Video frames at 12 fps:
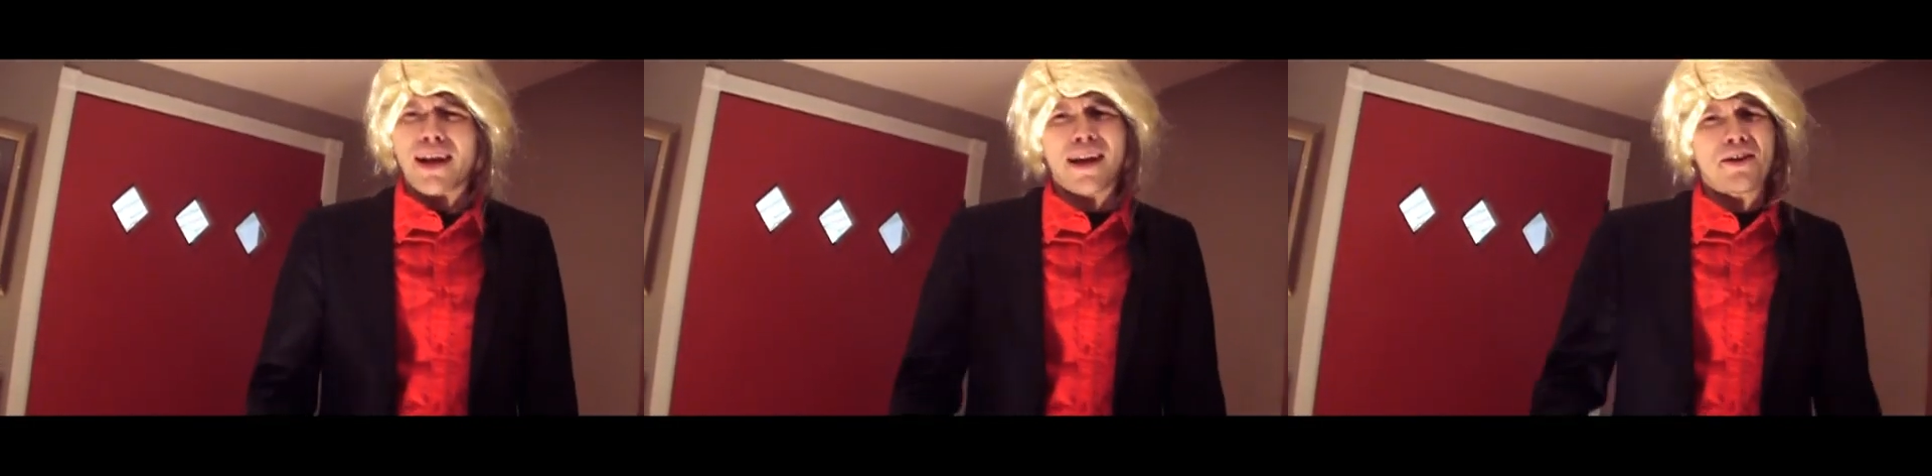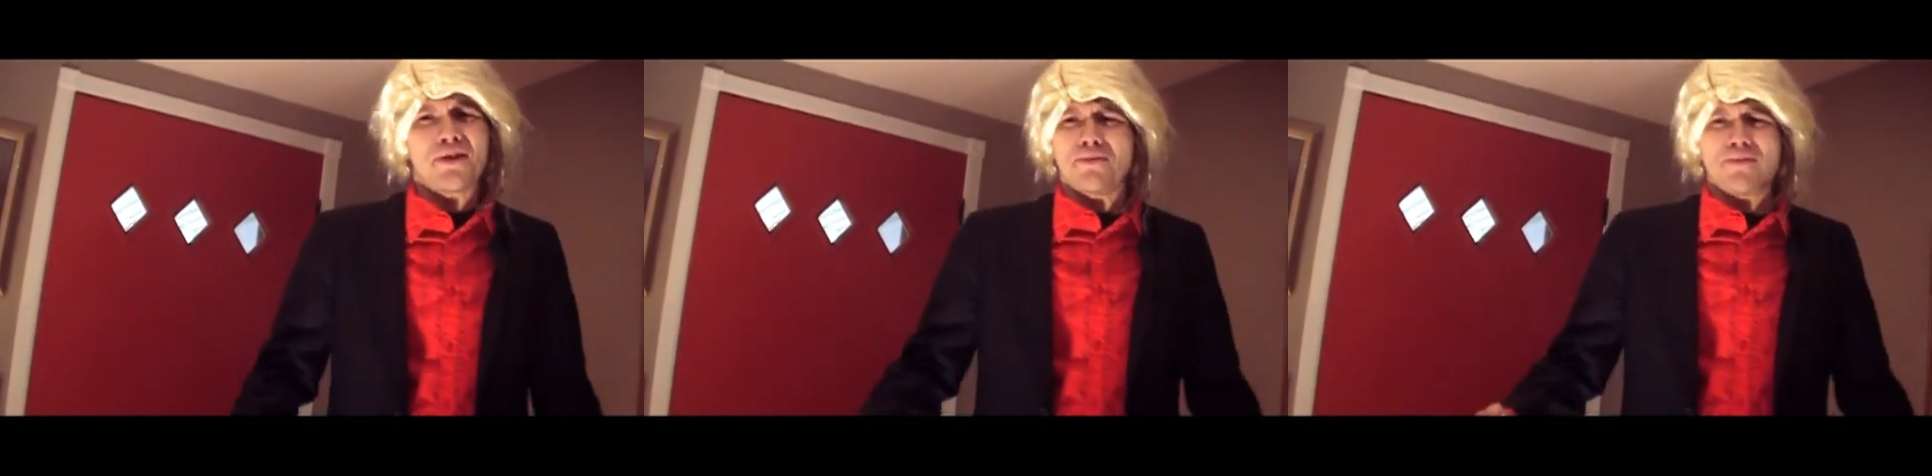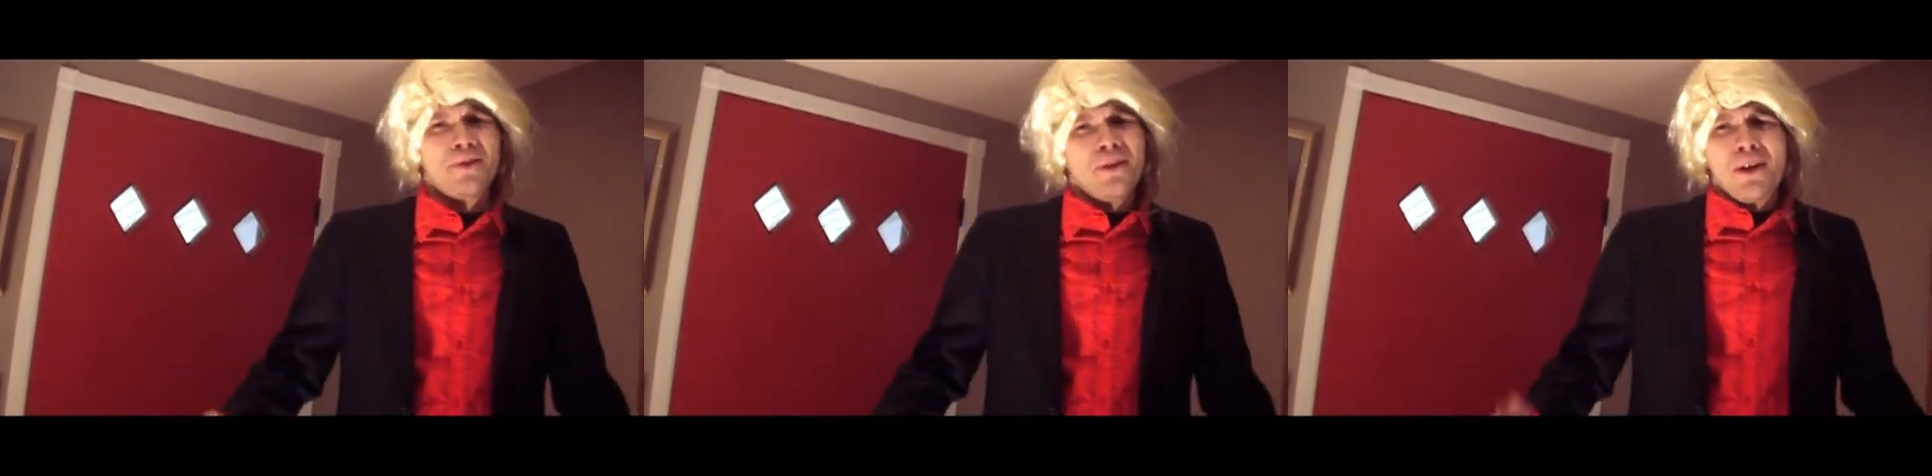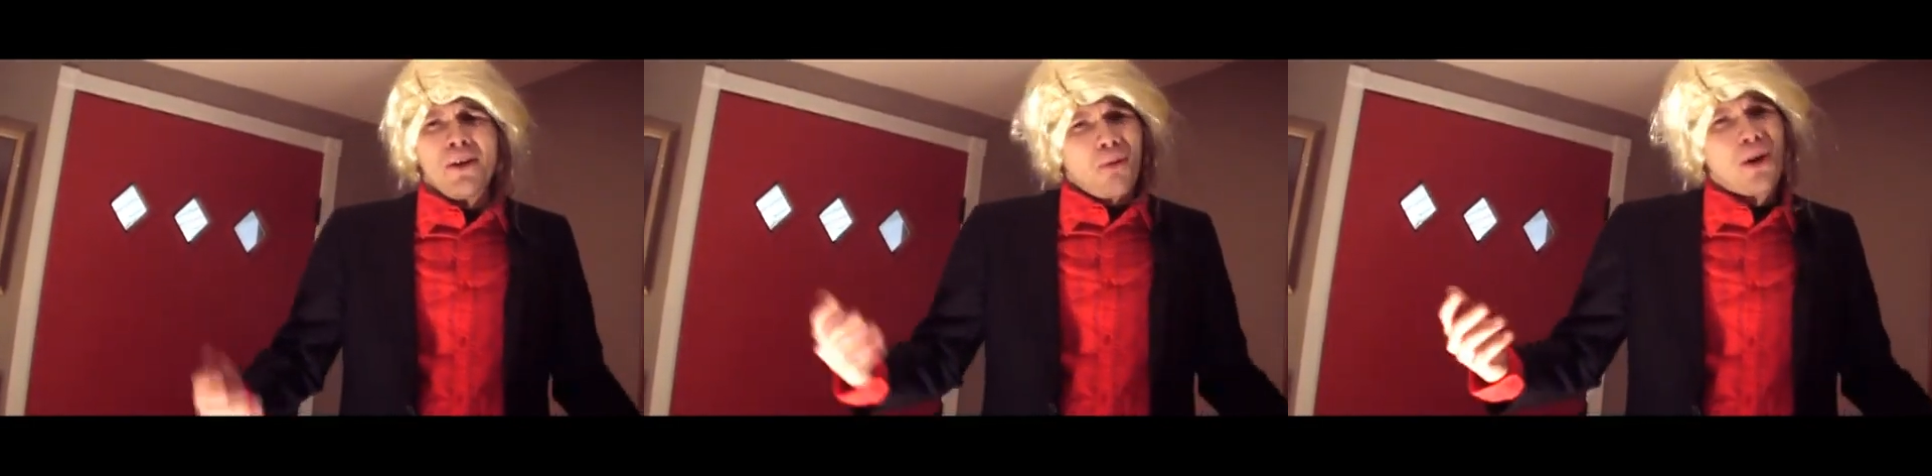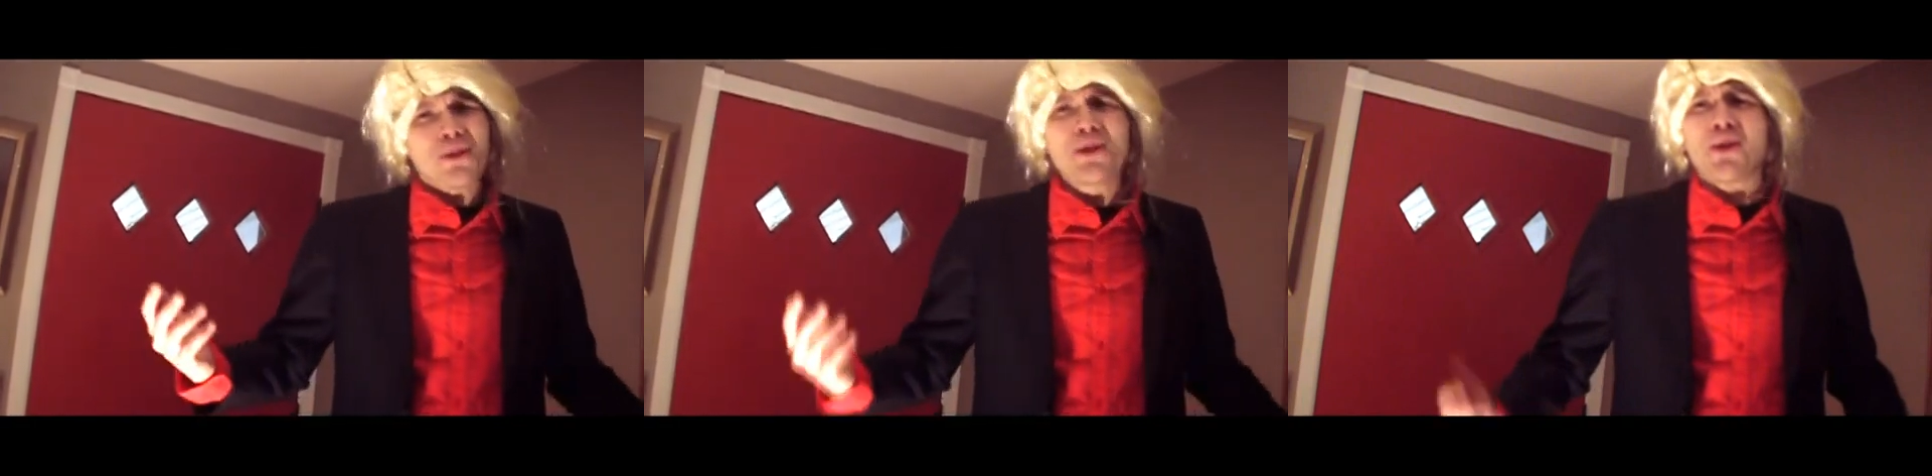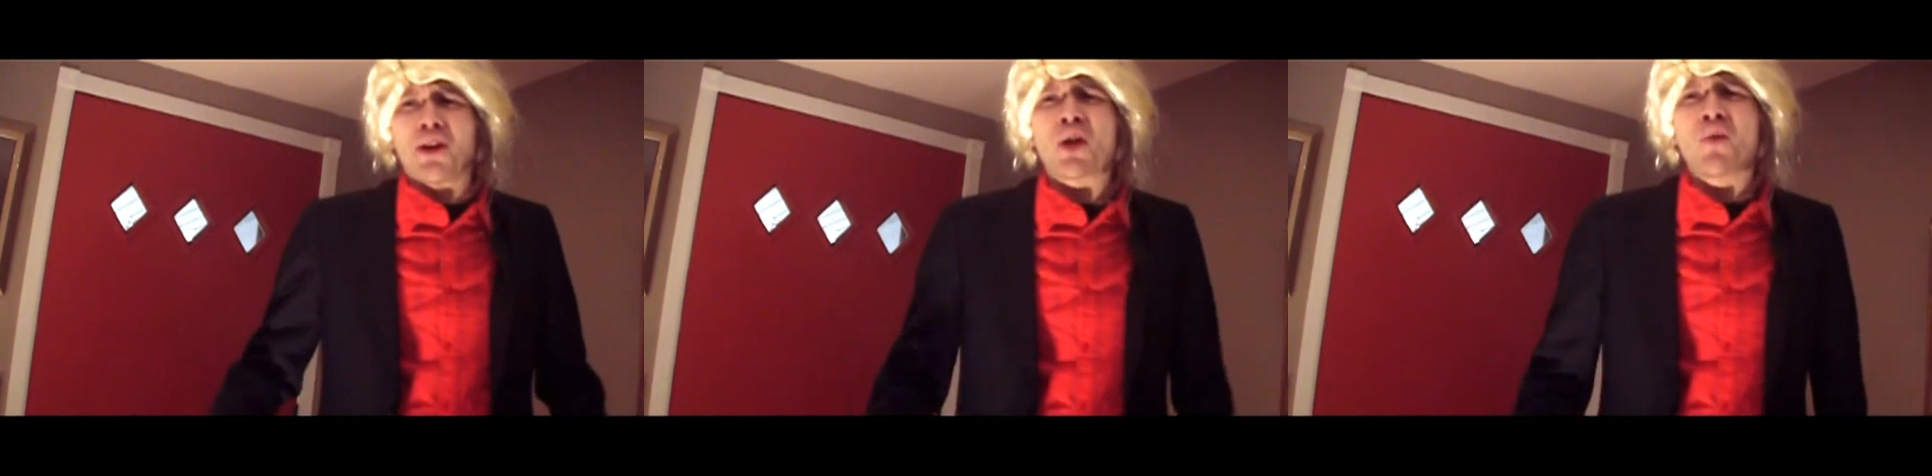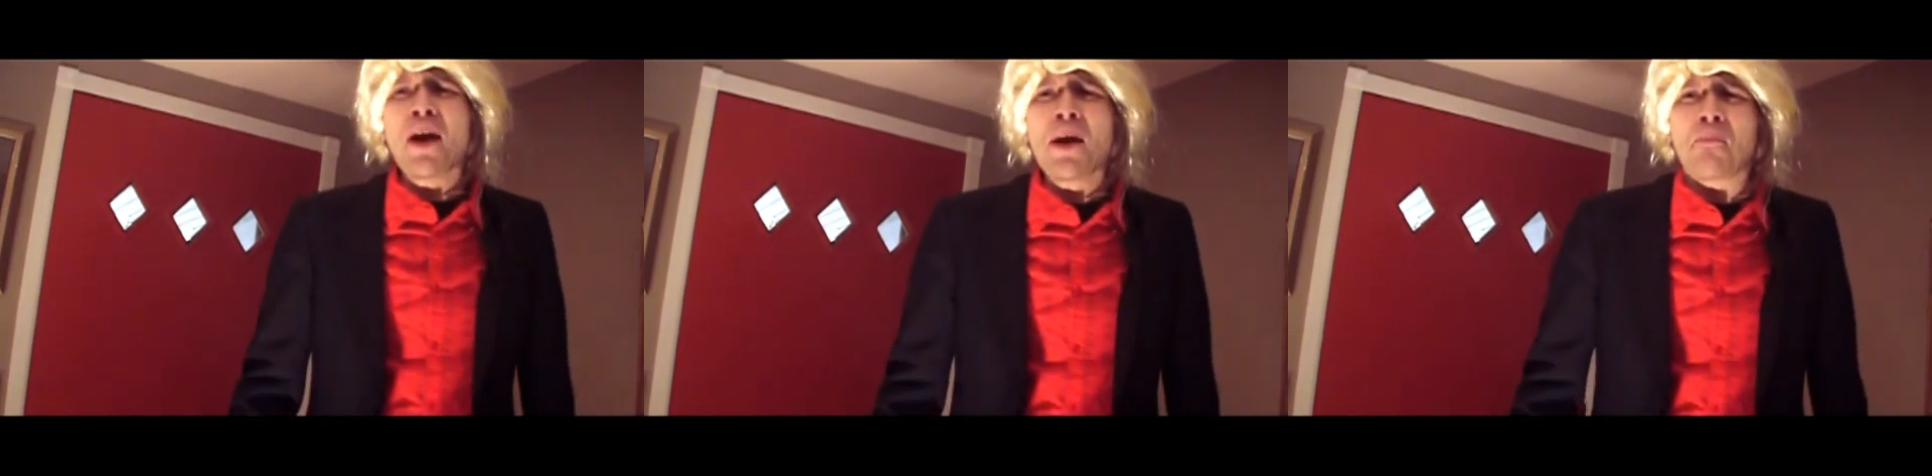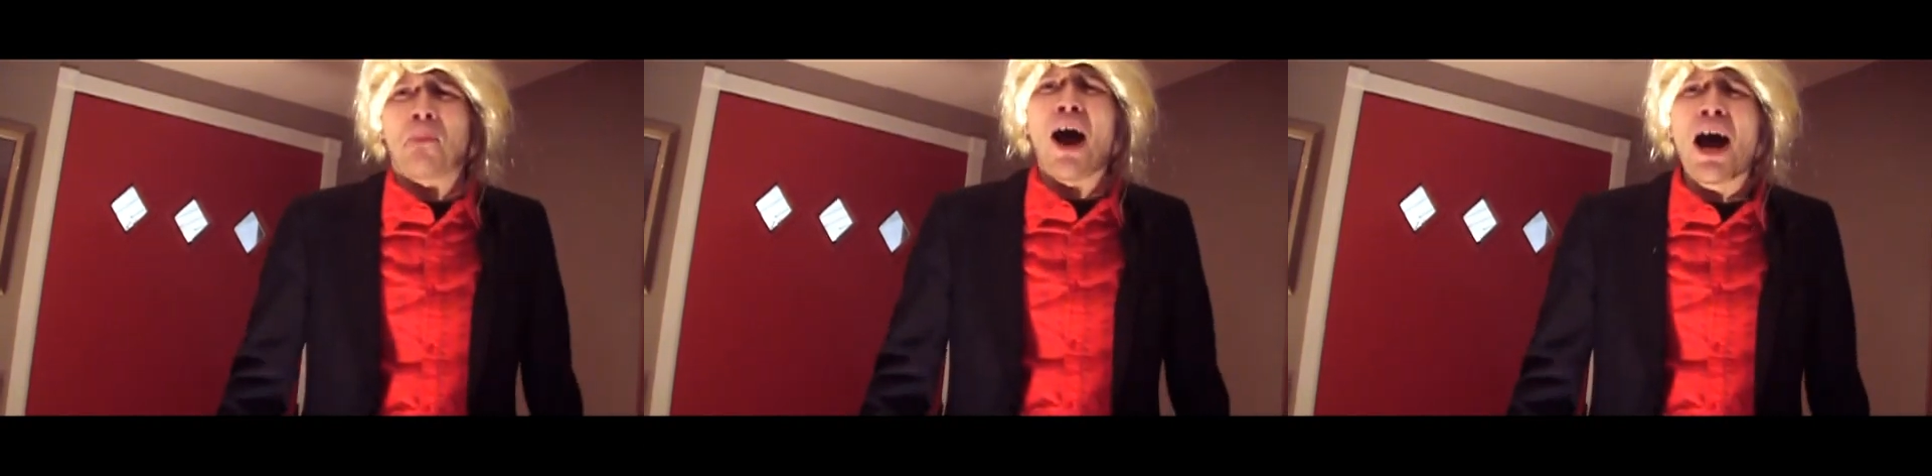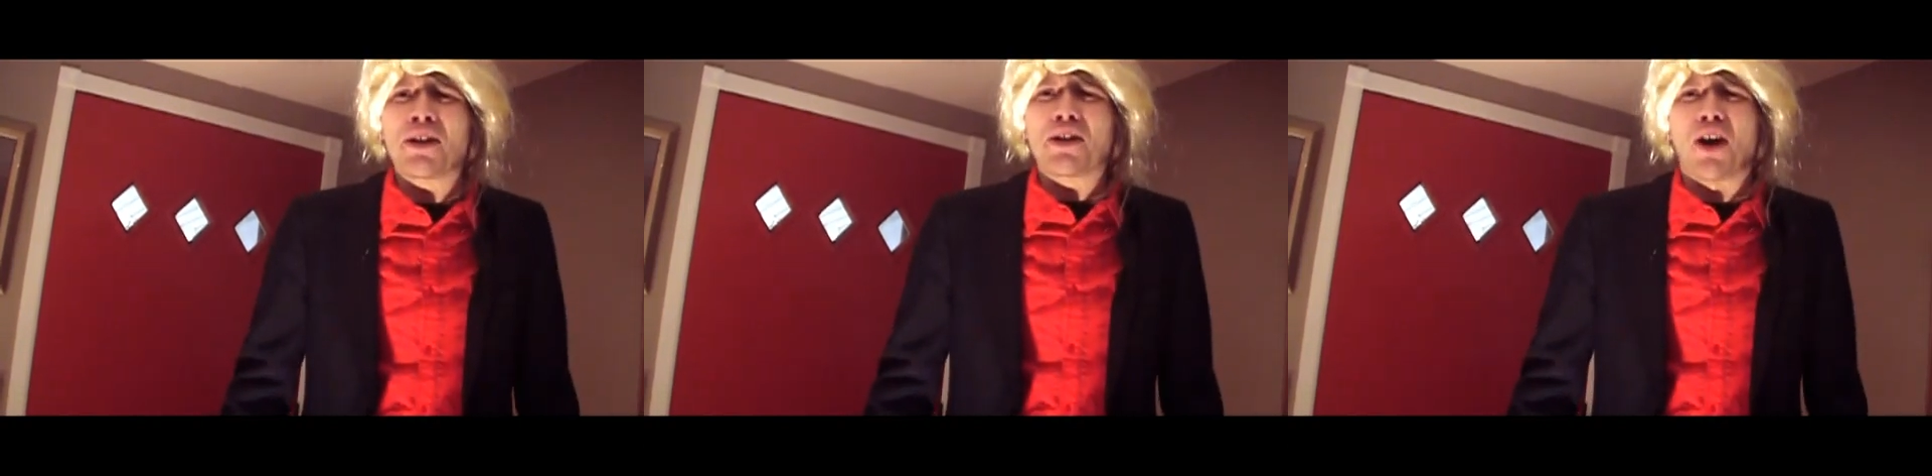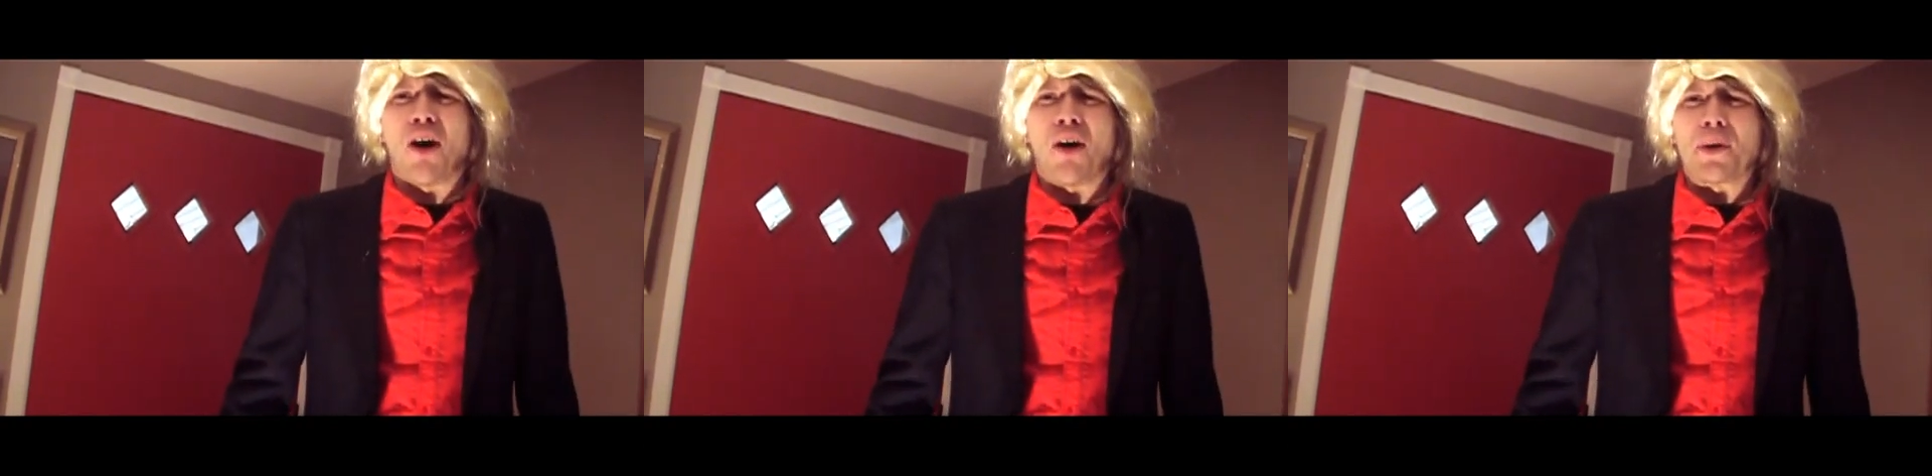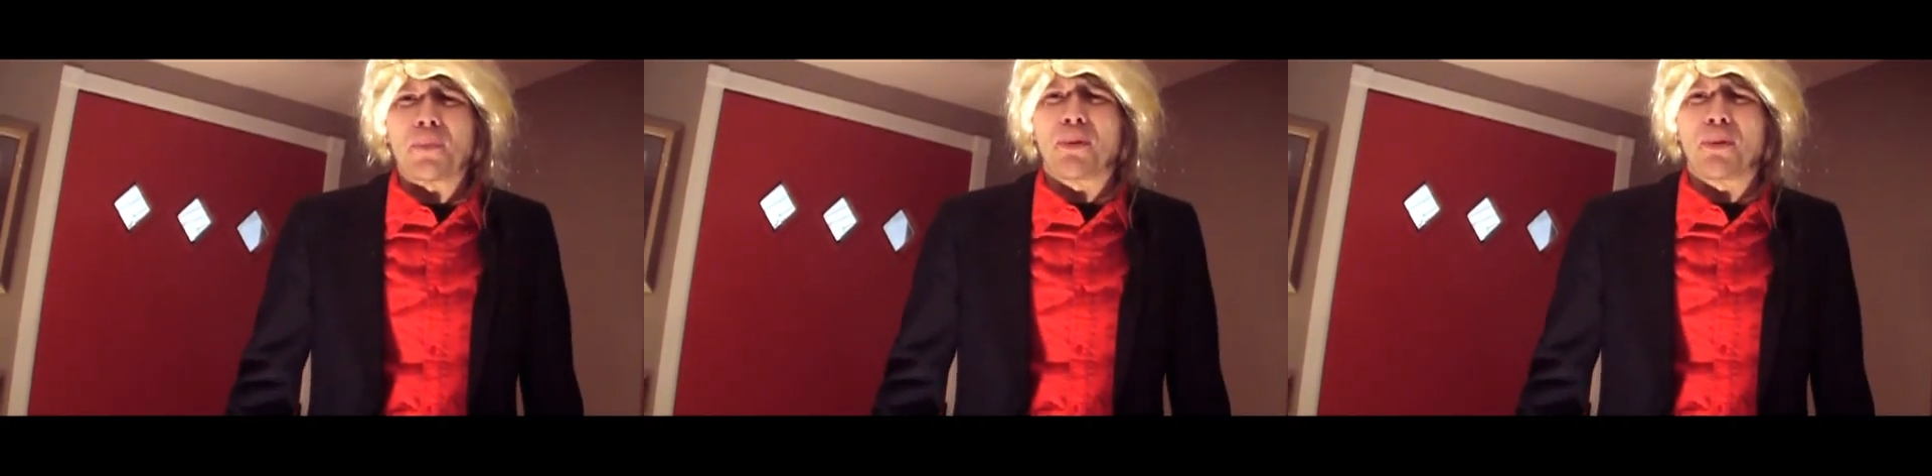And, well, you're a great bodyguard,